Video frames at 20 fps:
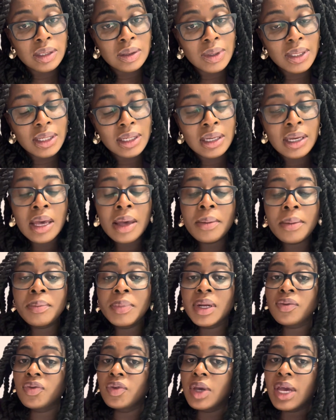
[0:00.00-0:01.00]
a week,
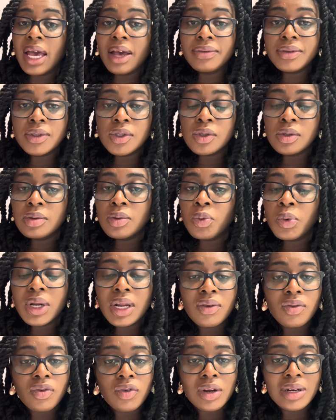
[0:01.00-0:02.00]
but if you have to,
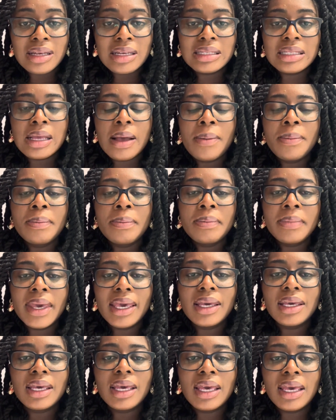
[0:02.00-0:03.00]
whatever it is,
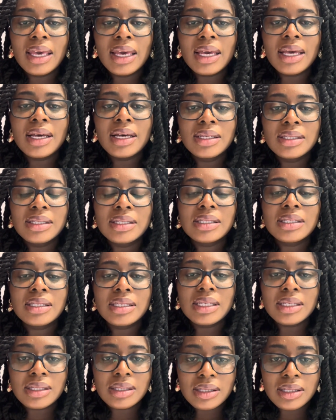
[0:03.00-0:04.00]
make it
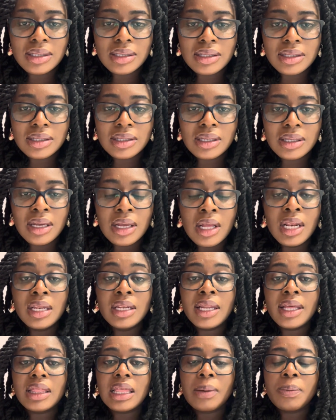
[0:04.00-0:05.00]
consistent.
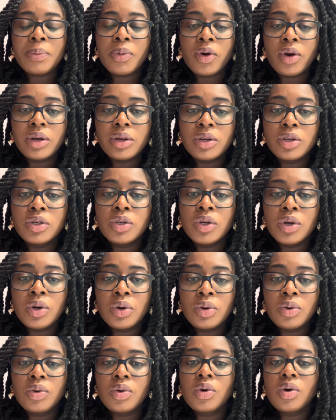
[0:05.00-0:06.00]
Let that partner
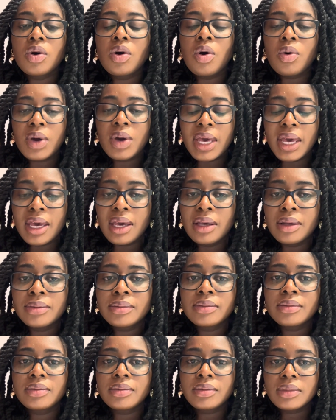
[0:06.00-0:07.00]
know, okay,
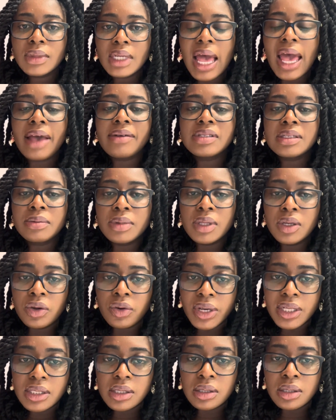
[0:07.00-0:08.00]
I have something
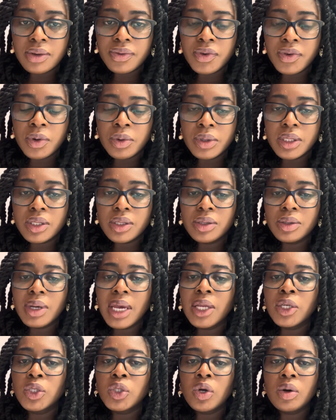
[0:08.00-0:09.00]
great to look forward to
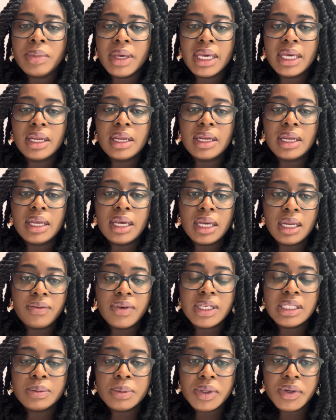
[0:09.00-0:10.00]
and don't make it a negative
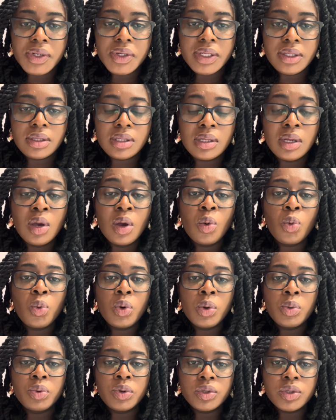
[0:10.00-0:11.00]
experience.
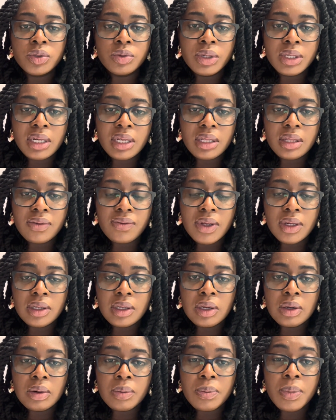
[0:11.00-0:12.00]
We will do another
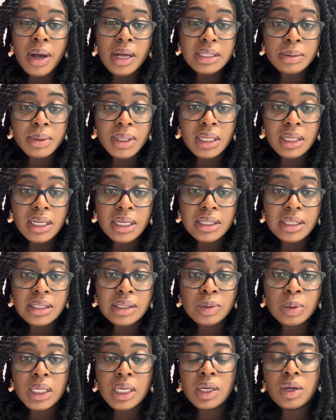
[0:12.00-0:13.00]
video possibly next
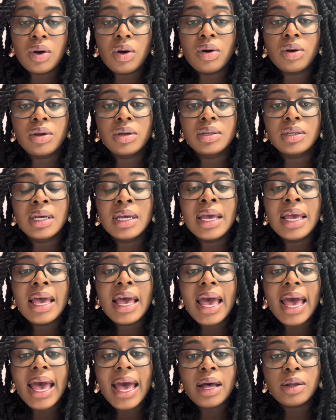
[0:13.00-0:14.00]
week on
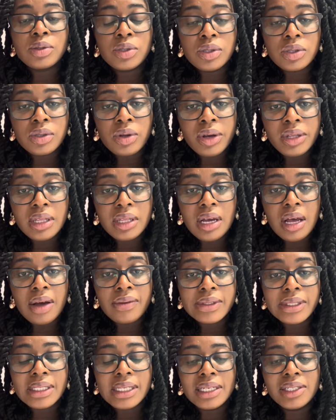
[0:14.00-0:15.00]
how to start the
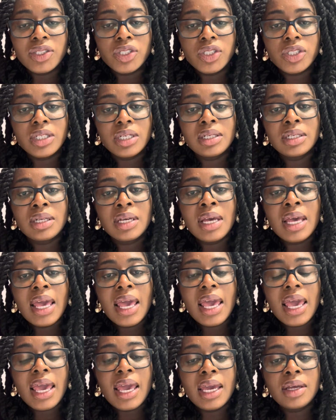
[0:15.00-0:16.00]
conversation
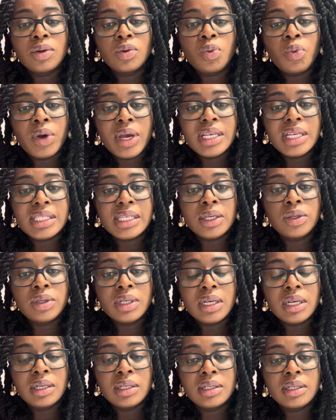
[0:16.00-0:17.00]
and ways that you
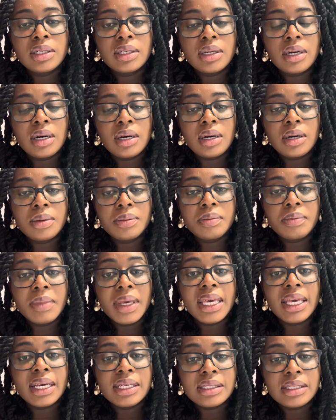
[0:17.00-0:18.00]
can um,
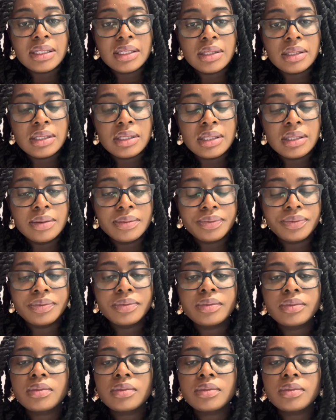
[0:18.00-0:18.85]
make it consistent